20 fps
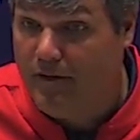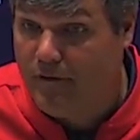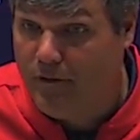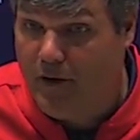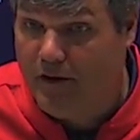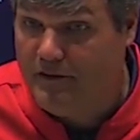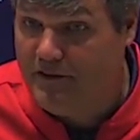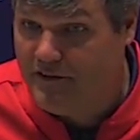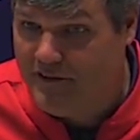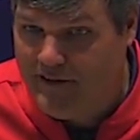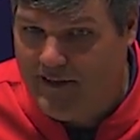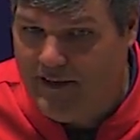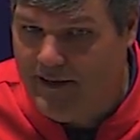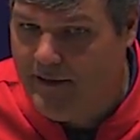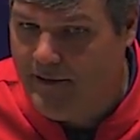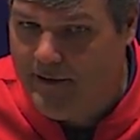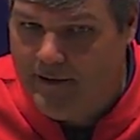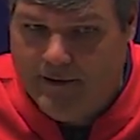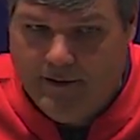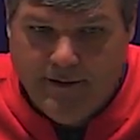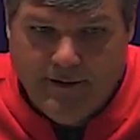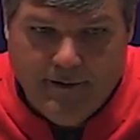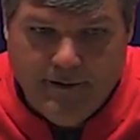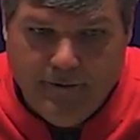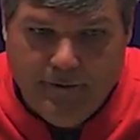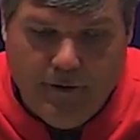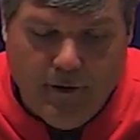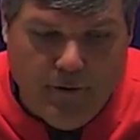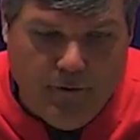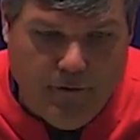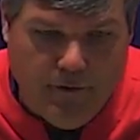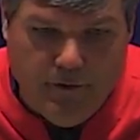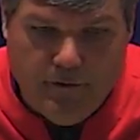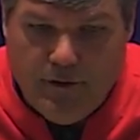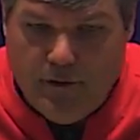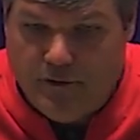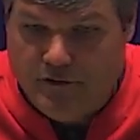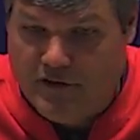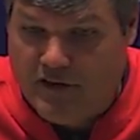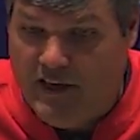So I just think
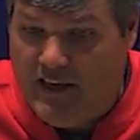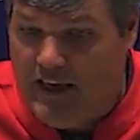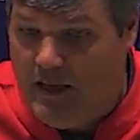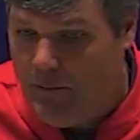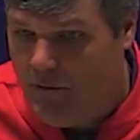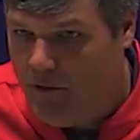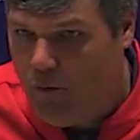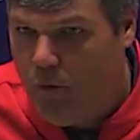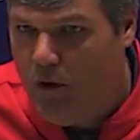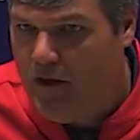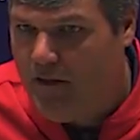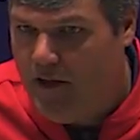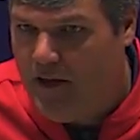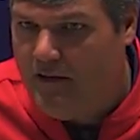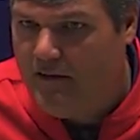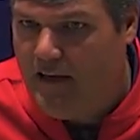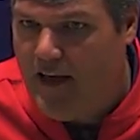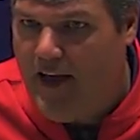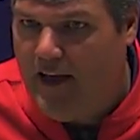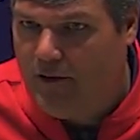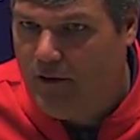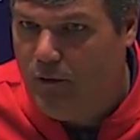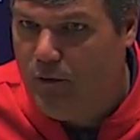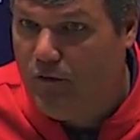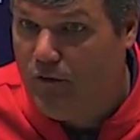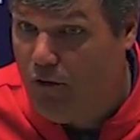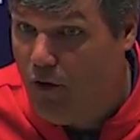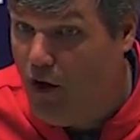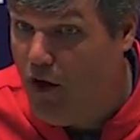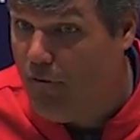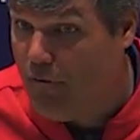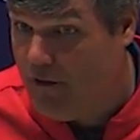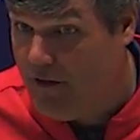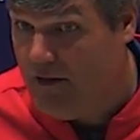their scheme and the way they attack you is tough.